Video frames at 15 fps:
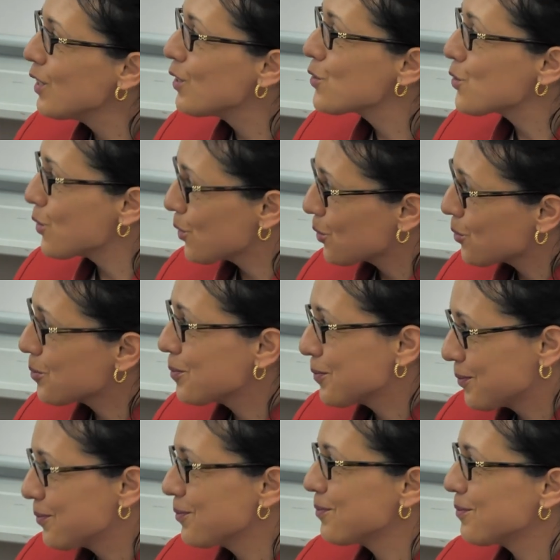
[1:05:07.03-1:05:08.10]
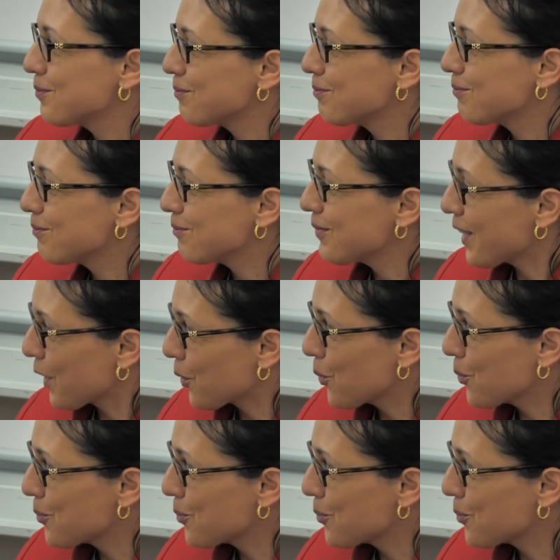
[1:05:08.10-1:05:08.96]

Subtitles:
So, thank you.